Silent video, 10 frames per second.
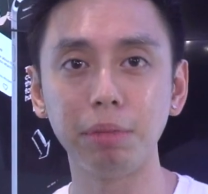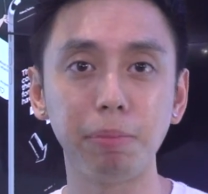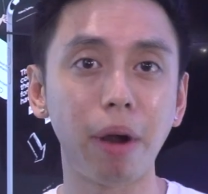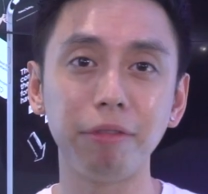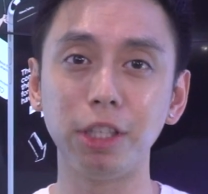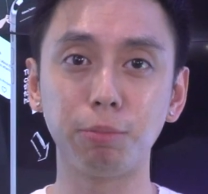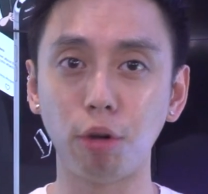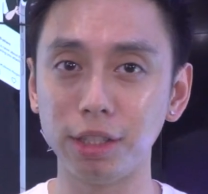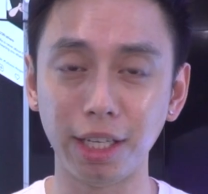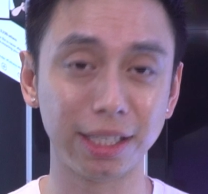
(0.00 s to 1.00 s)
be part of this
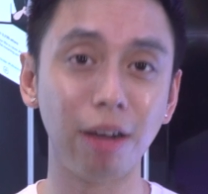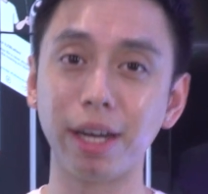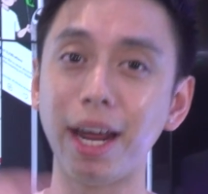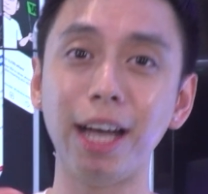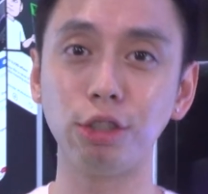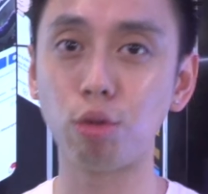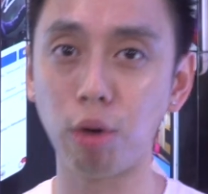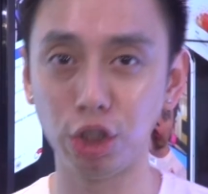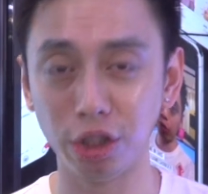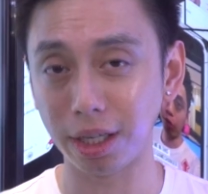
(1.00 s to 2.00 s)
process? How can I ask you
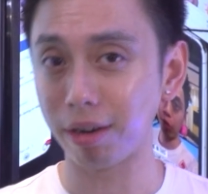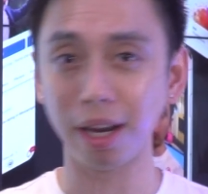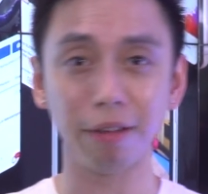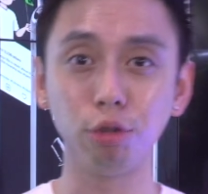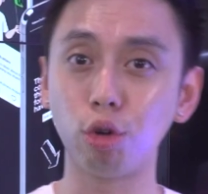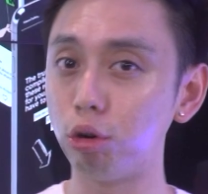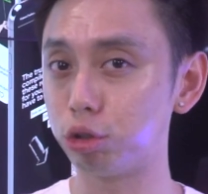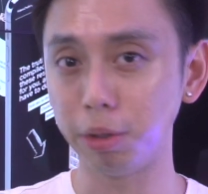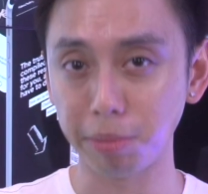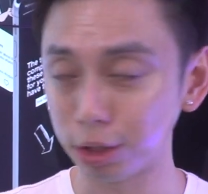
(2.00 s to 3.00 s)
questions? How can I have you
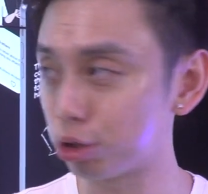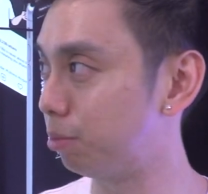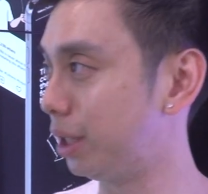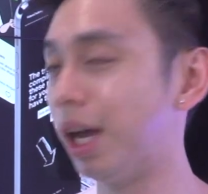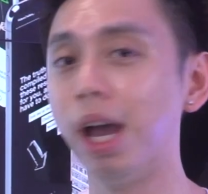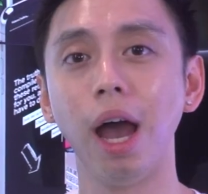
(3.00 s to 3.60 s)
coach me or mentor me?